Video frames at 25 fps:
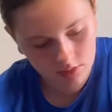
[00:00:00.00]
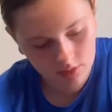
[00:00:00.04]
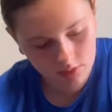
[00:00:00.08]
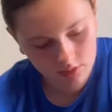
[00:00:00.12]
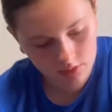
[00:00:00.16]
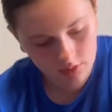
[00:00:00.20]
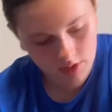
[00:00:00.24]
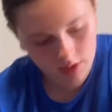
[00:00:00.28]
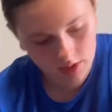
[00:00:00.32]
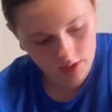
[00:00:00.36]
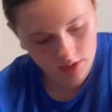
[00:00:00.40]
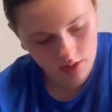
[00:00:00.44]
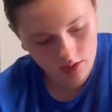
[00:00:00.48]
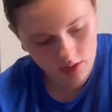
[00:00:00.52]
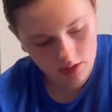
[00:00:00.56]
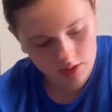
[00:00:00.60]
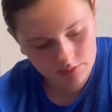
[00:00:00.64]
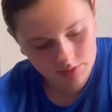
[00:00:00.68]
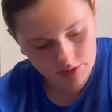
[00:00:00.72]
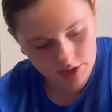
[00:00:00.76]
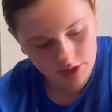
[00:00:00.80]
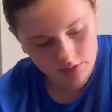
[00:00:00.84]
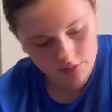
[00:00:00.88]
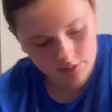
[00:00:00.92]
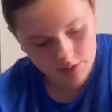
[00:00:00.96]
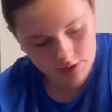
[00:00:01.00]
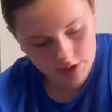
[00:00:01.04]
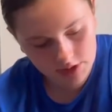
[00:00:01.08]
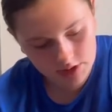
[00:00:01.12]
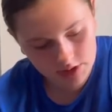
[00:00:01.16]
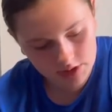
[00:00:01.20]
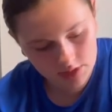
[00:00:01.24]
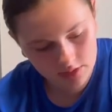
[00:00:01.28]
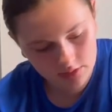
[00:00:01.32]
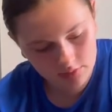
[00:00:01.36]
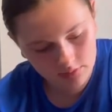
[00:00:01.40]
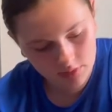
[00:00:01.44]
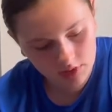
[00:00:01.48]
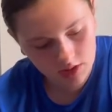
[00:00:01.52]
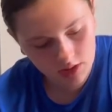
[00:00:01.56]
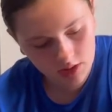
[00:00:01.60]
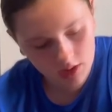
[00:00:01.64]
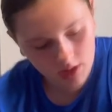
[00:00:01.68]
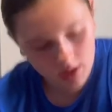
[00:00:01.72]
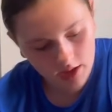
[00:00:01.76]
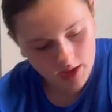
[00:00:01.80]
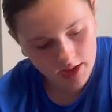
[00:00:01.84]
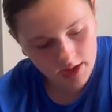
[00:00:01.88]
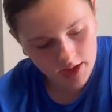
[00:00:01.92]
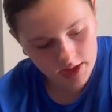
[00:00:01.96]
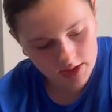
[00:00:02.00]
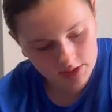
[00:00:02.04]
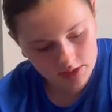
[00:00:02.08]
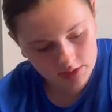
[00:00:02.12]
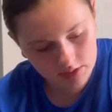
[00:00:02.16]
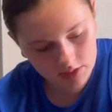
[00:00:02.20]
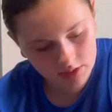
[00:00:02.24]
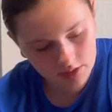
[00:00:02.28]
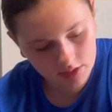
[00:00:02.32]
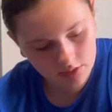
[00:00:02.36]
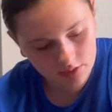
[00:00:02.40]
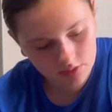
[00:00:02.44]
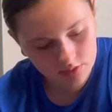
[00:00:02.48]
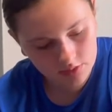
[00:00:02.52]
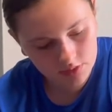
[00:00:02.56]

Okay, I'm doing just some last little